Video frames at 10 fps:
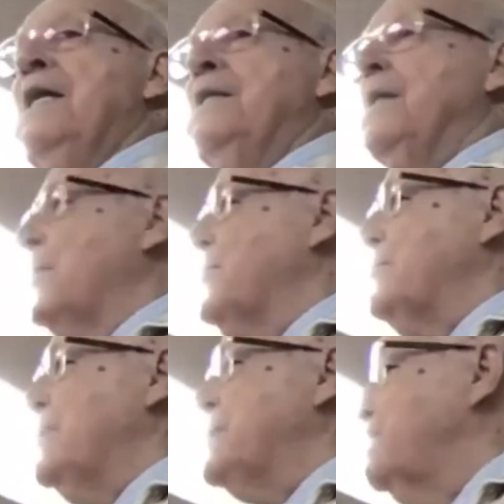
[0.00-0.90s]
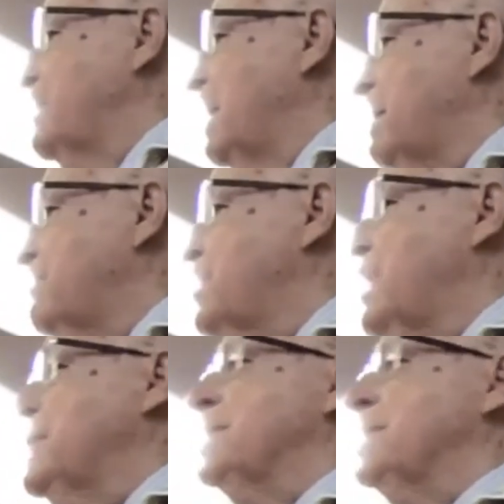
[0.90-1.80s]
Nothing but the blood of
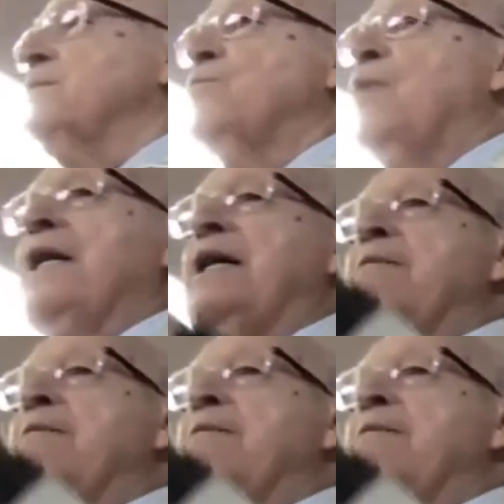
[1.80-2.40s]
Jesus. What can